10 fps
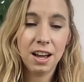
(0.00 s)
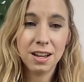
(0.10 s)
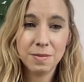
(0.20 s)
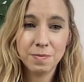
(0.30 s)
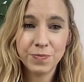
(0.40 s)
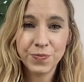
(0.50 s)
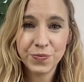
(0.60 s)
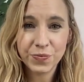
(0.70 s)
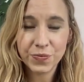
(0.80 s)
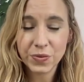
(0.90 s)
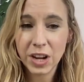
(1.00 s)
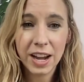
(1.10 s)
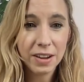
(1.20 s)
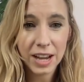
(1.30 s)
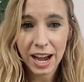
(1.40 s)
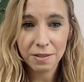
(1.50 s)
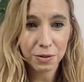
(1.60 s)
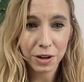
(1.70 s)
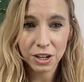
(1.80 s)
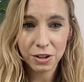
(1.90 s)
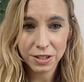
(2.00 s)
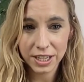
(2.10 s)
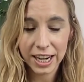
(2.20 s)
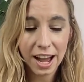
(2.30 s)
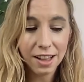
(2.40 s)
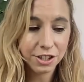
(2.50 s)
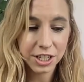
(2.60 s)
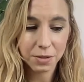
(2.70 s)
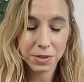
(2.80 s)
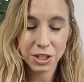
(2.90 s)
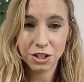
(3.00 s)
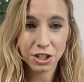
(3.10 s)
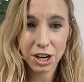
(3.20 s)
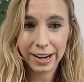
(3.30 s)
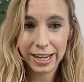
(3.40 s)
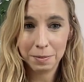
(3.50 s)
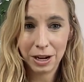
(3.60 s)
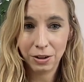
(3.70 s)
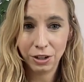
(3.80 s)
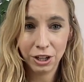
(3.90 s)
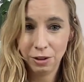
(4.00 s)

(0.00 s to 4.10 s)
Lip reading: And I have a friend who's an ecologist and was just talking about,